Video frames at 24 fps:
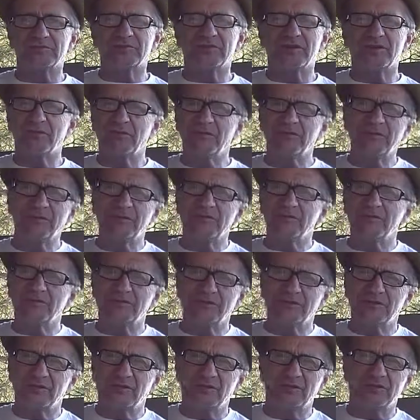Have you ever,
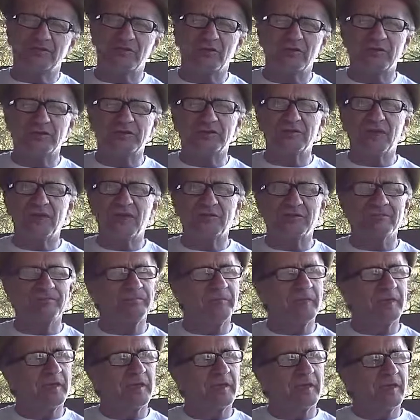you know, notice that?
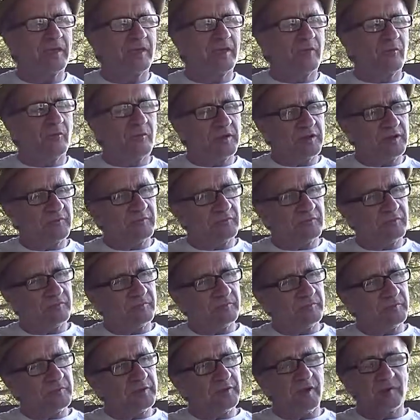Whenever,
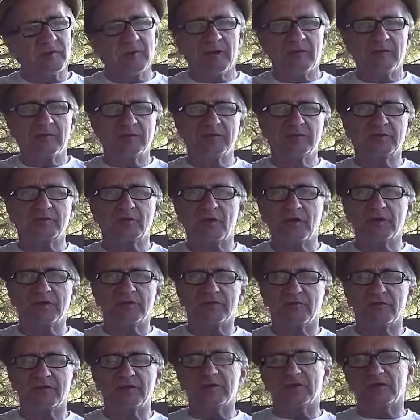you know, I mean, I wasn't trying to
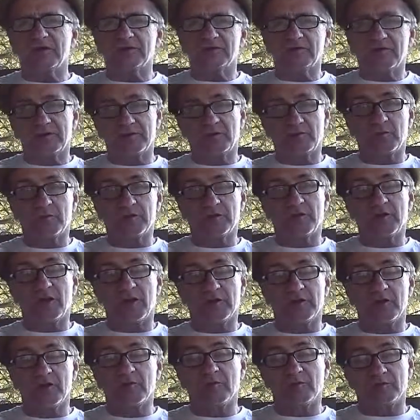defend it because that's one thing I
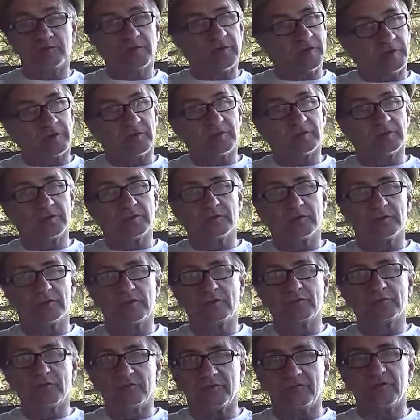know better. You know, you
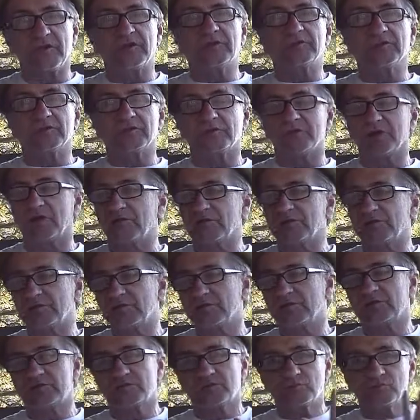don't defend yourself. You
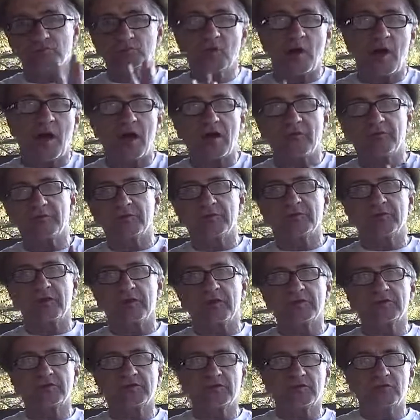just offer
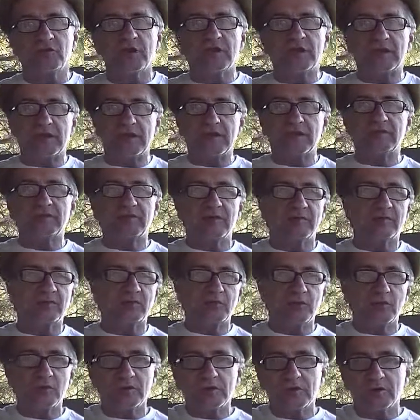things to try to get them
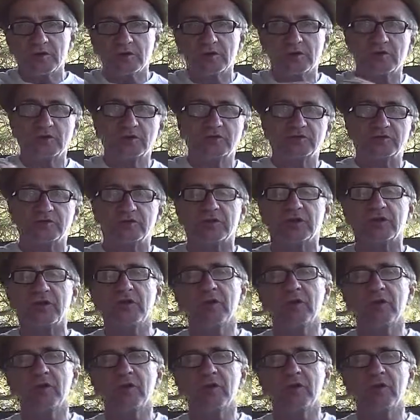to a conclusion.